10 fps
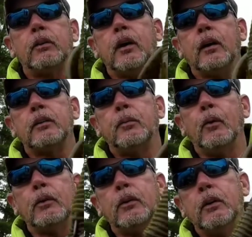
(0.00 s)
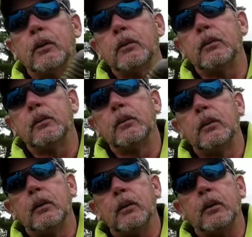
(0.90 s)
a exposed hook.
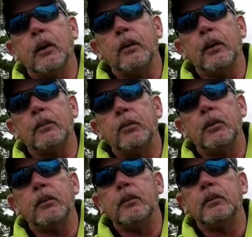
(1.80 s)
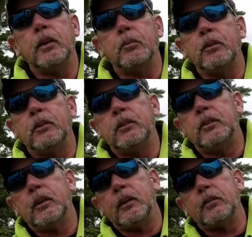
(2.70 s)
Again, that's where the tip is
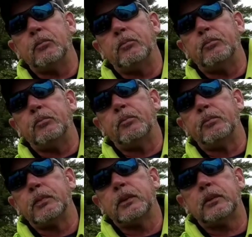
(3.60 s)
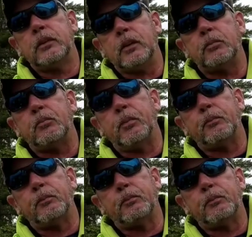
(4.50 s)
just
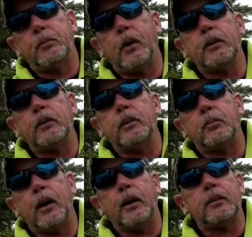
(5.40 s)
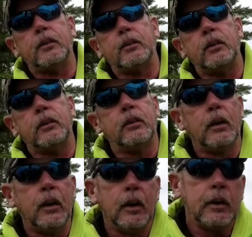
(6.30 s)
puncturing the plastic, so you
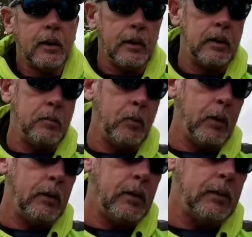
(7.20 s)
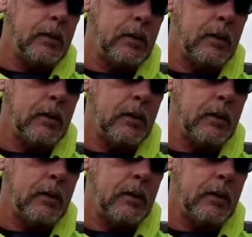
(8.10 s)
kind of keep it weedless.